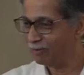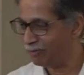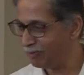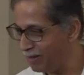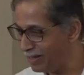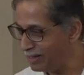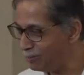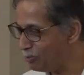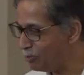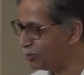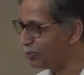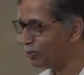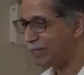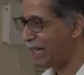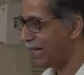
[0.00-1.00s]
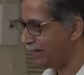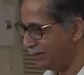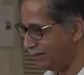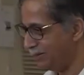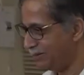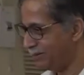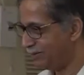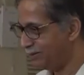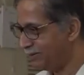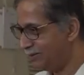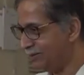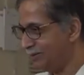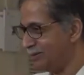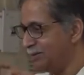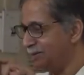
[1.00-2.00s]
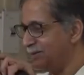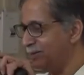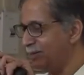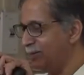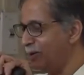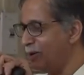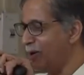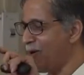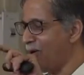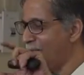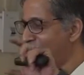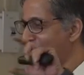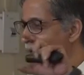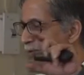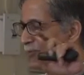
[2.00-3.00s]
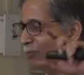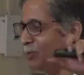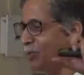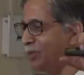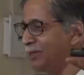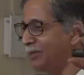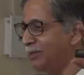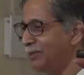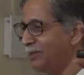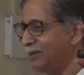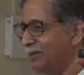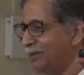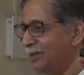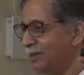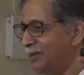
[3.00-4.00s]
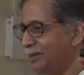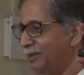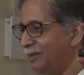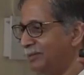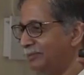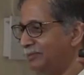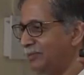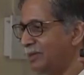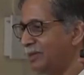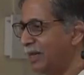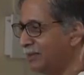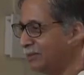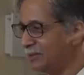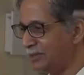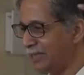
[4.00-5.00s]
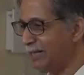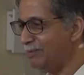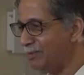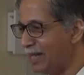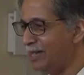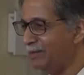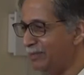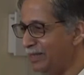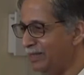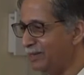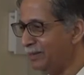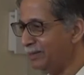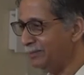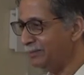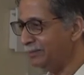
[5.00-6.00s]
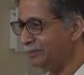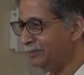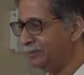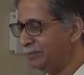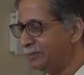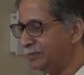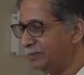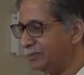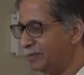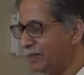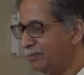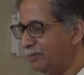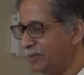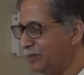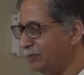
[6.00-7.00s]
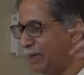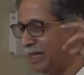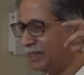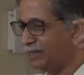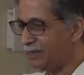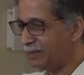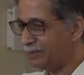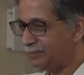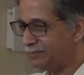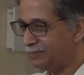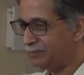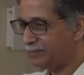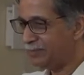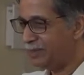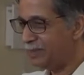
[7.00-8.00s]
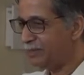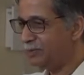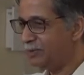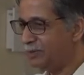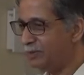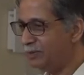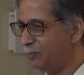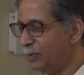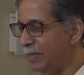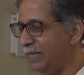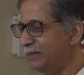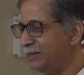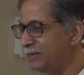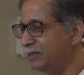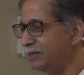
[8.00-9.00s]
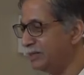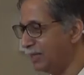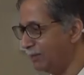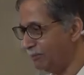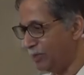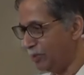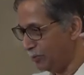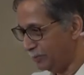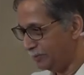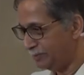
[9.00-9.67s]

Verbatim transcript: friend want to carry it. The log of wood has the same diameter, prismatic, its weight is W.